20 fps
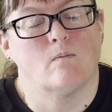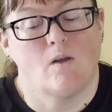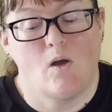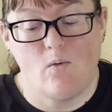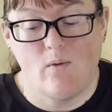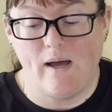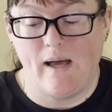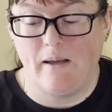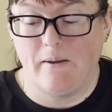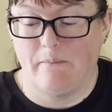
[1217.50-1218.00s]

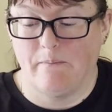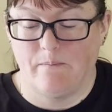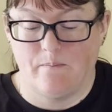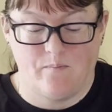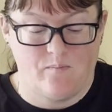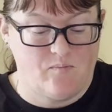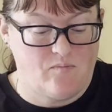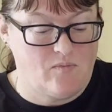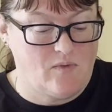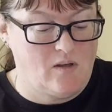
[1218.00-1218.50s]
Okay,
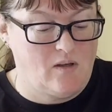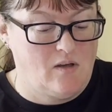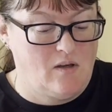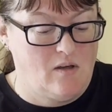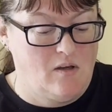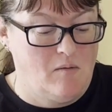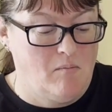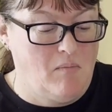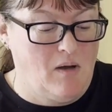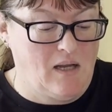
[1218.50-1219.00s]

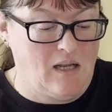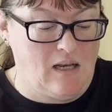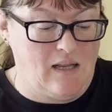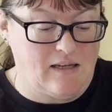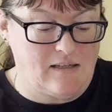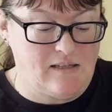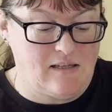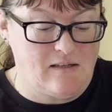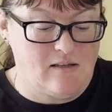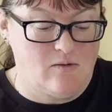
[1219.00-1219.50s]
my
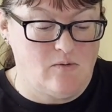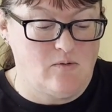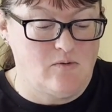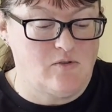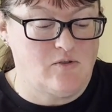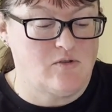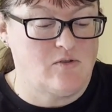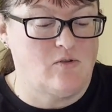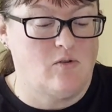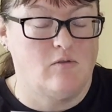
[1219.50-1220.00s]
collected
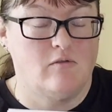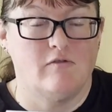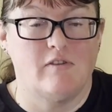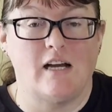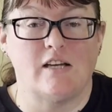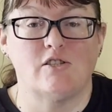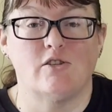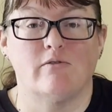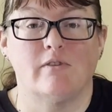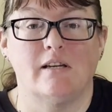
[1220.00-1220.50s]
thoughts on
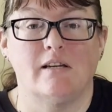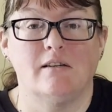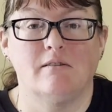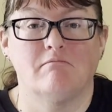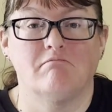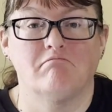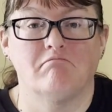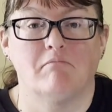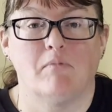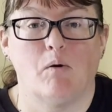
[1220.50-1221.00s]
Vacherin
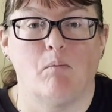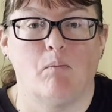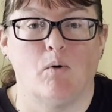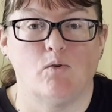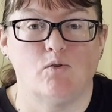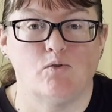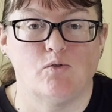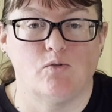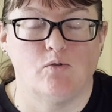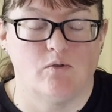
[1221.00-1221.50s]

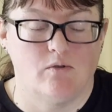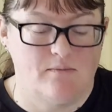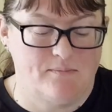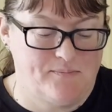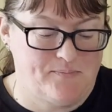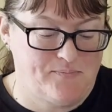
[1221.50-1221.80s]
Mont D'or.